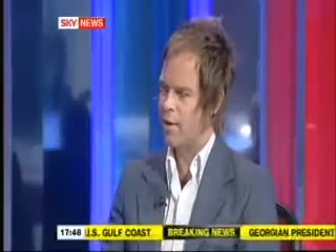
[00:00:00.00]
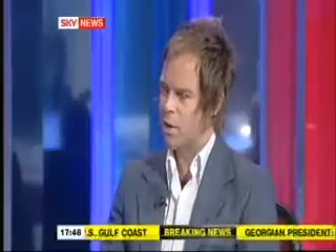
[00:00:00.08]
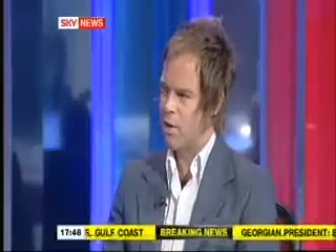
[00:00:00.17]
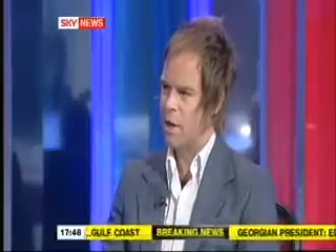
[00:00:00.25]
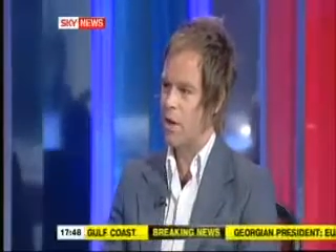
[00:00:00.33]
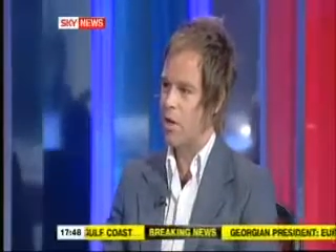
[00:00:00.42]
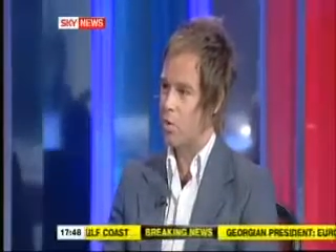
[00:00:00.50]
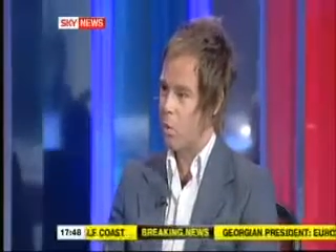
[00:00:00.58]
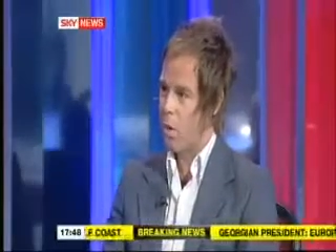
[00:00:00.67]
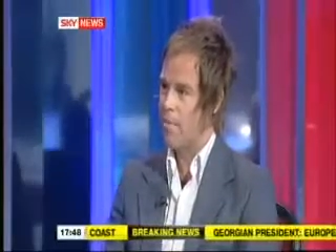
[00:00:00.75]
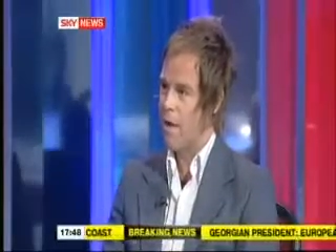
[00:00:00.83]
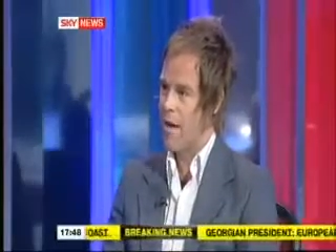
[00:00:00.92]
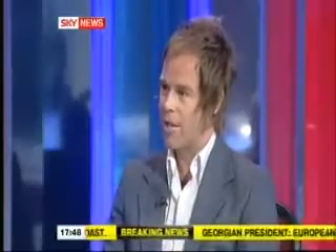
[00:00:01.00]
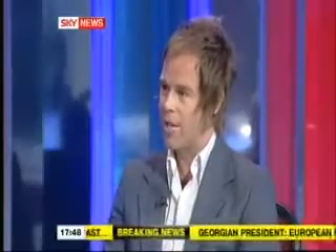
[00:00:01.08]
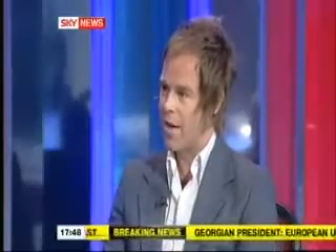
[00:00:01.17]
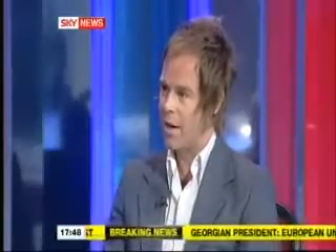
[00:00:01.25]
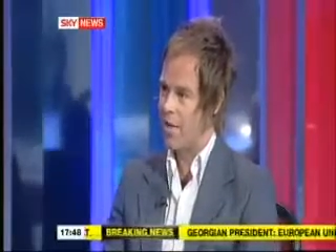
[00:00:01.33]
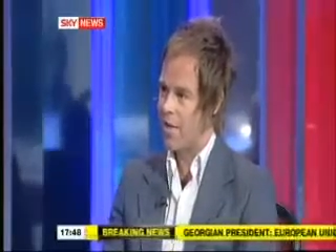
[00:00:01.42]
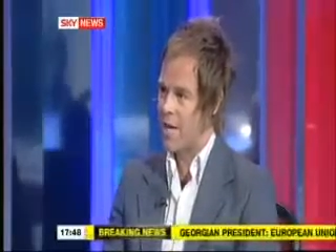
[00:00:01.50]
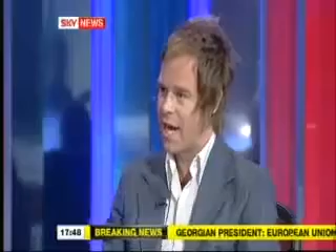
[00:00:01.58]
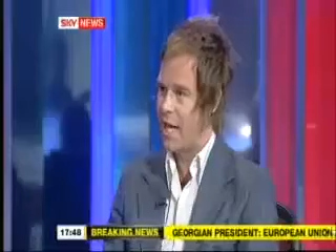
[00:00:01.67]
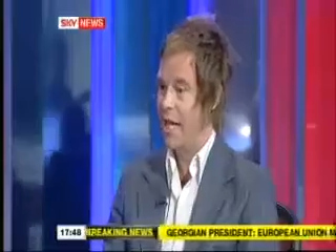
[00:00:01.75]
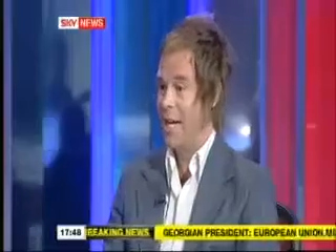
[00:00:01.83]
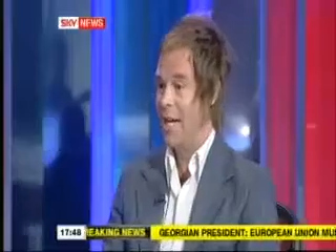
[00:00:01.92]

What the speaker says: has only lost 1 match out of 10.